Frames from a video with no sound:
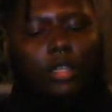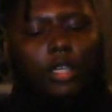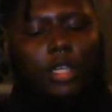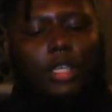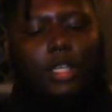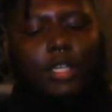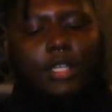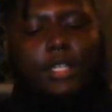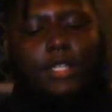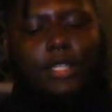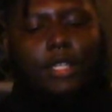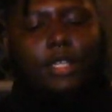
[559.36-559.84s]

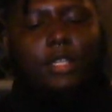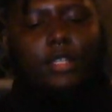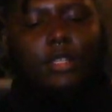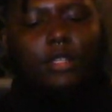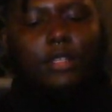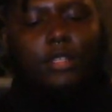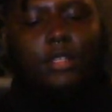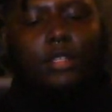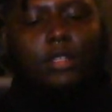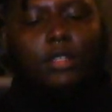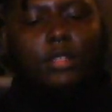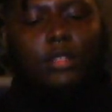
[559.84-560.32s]
in a
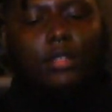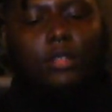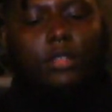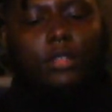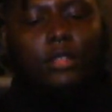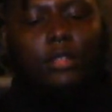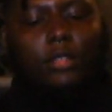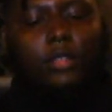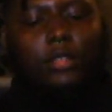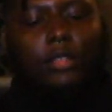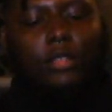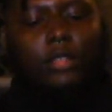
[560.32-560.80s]
sense,
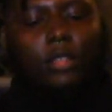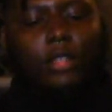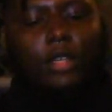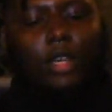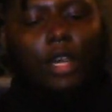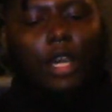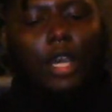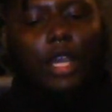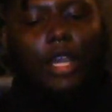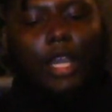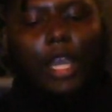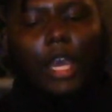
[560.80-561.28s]

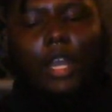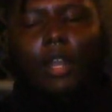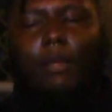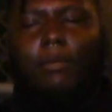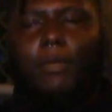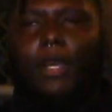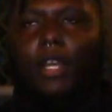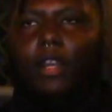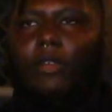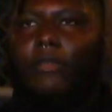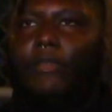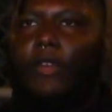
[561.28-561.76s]
kind
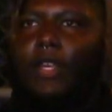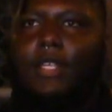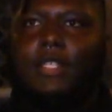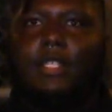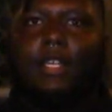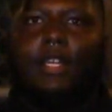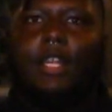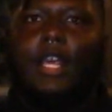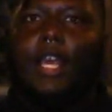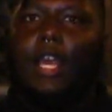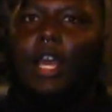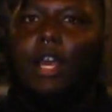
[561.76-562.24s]
of
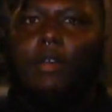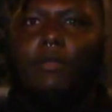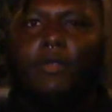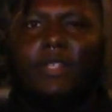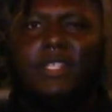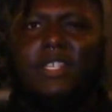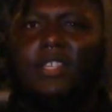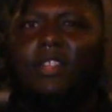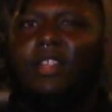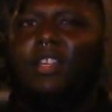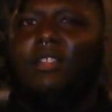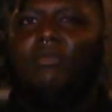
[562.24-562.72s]
manifested that. I
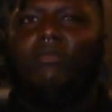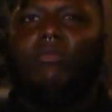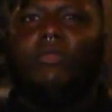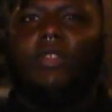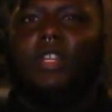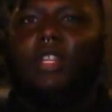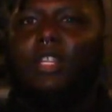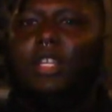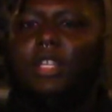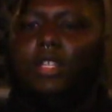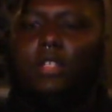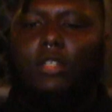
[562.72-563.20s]
was in a
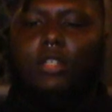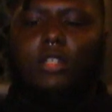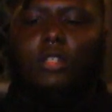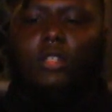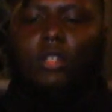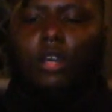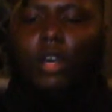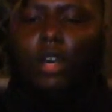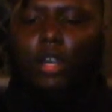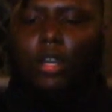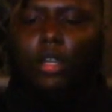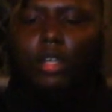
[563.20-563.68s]
really
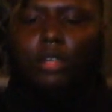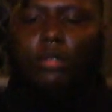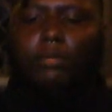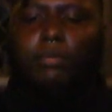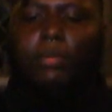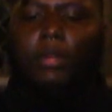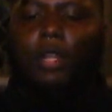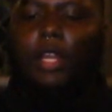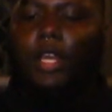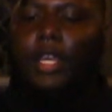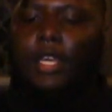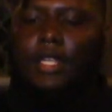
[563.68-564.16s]
dark
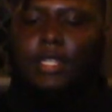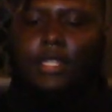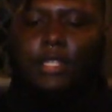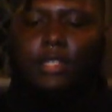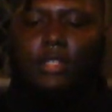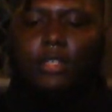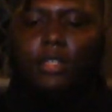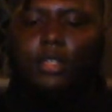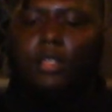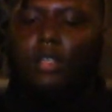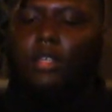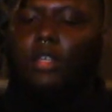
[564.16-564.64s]

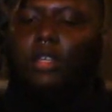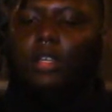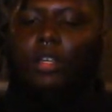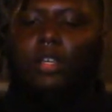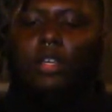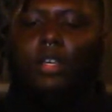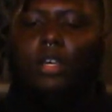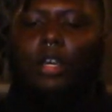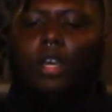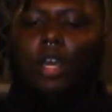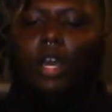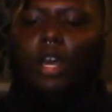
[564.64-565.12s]
place.
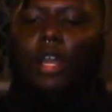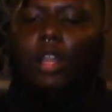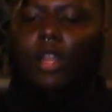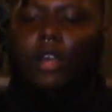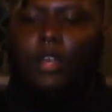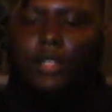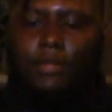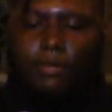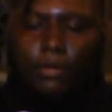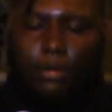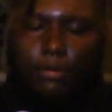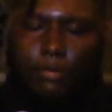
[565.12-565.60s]
I
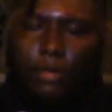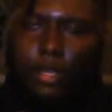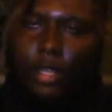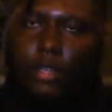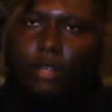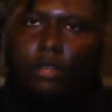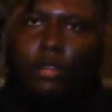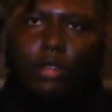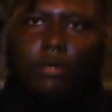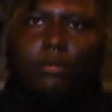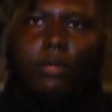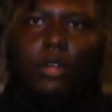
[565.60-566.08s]
lost my
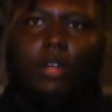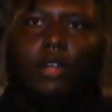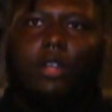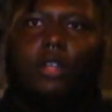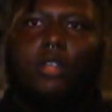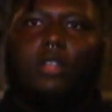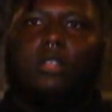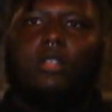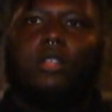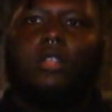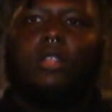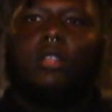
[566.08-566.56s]
brother in
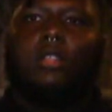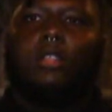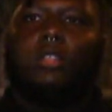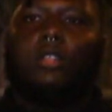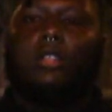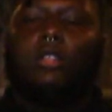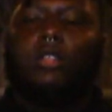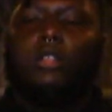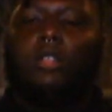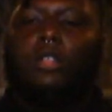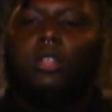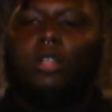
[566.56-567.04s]
March
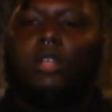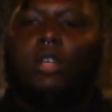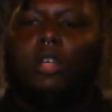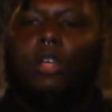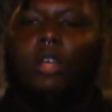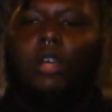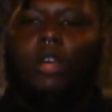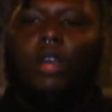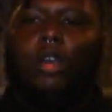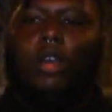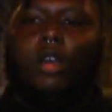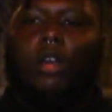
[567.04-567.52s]

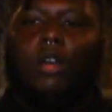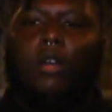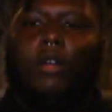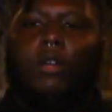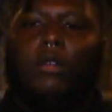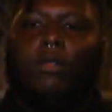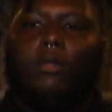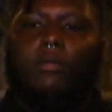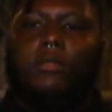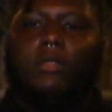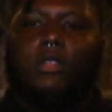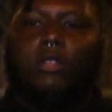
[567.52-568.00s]

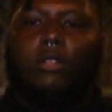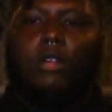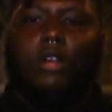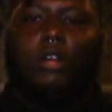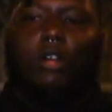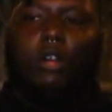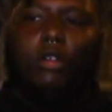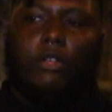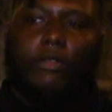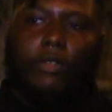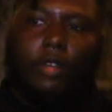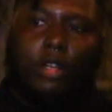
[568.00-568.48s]
to an
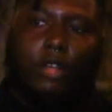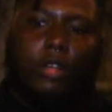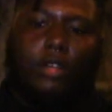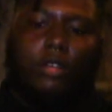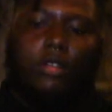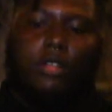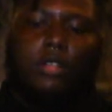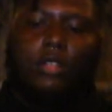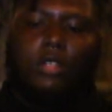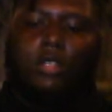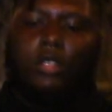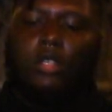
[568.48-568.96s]

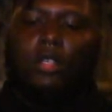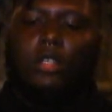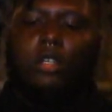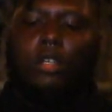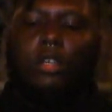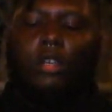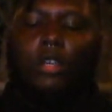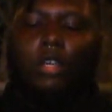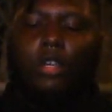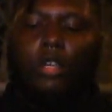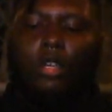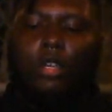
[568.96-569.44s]
overdose.
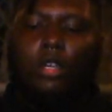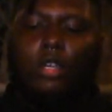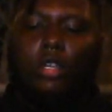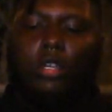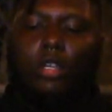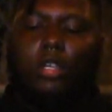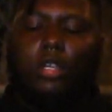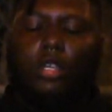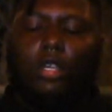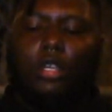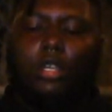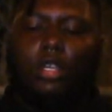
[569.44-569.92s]

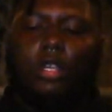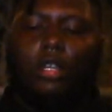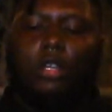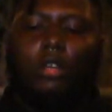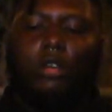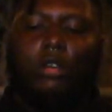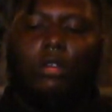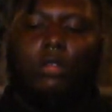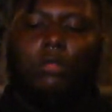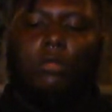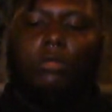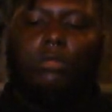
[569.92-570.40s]
You know.